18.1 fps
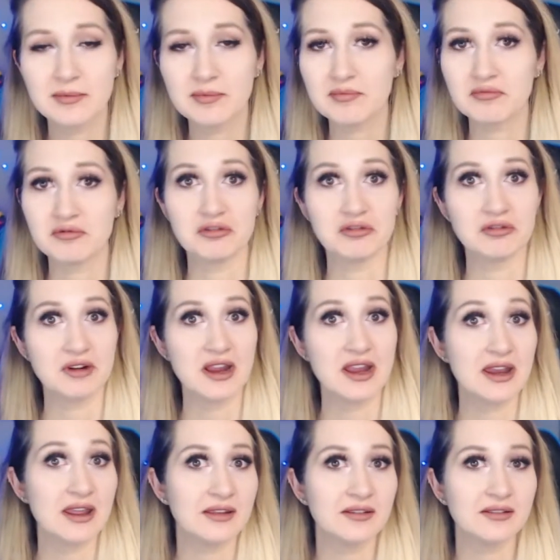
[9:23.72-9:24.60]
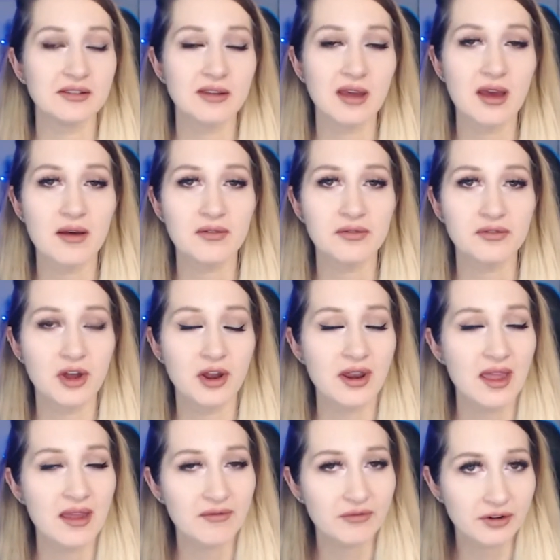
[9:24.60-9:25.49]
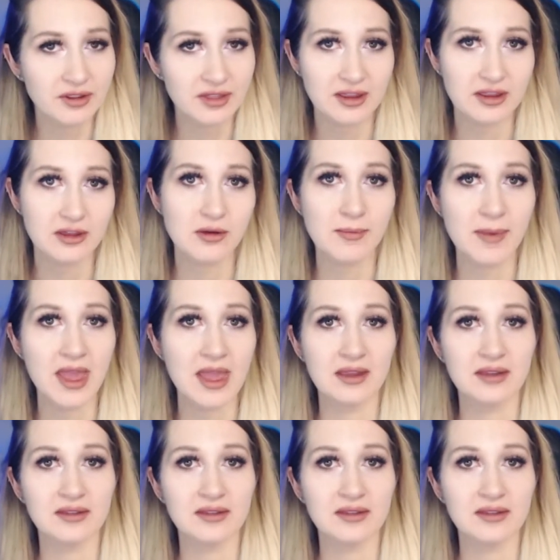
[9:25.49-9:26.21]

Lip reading: creating stuff. Not everything you make